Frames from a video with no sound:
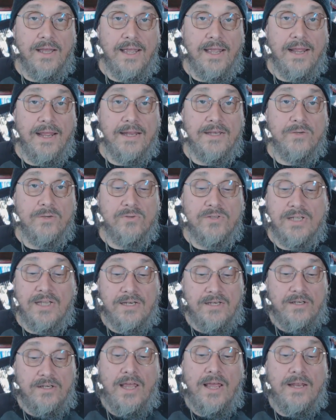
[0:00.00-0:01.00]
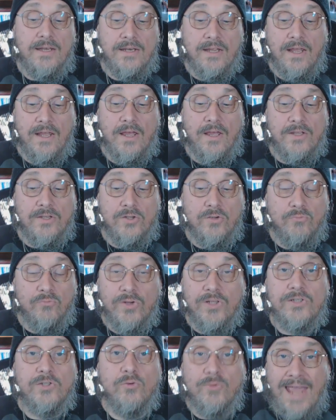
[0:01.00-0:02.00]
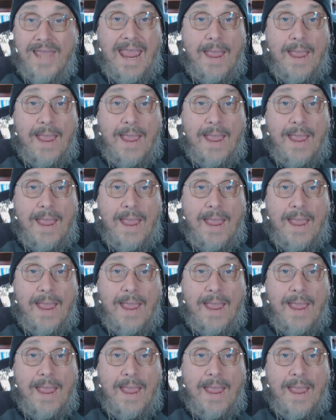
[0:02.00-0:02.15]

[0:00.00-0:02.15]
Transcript: And you